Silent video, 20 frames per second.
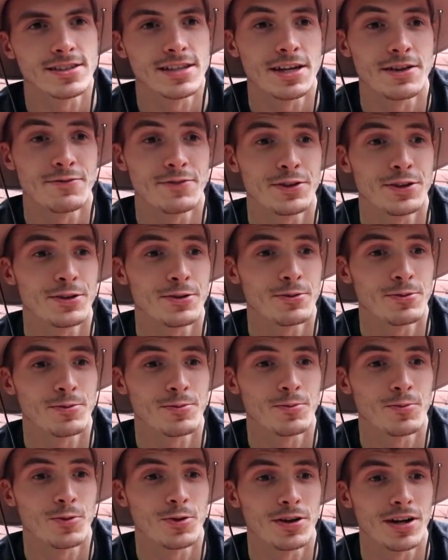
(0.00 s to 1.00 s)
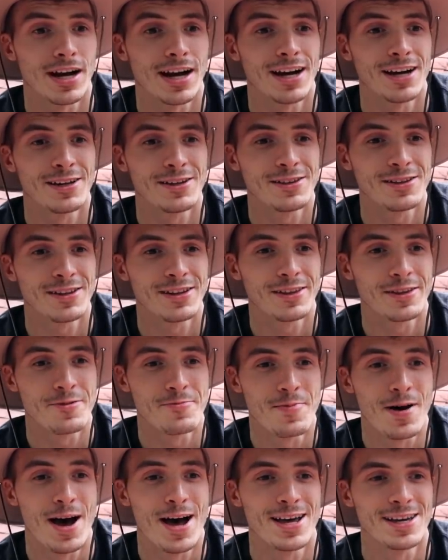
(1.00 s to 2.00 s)
in that video were not the
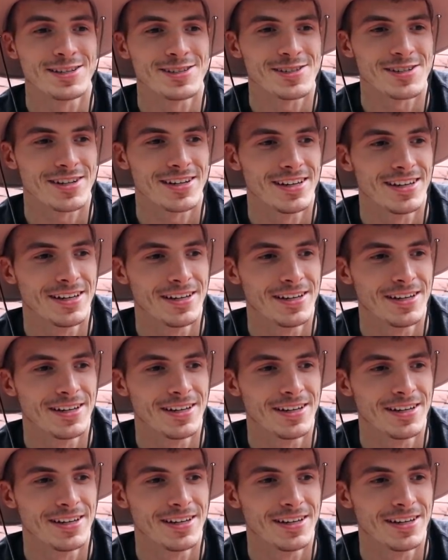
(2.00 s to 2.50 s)
best.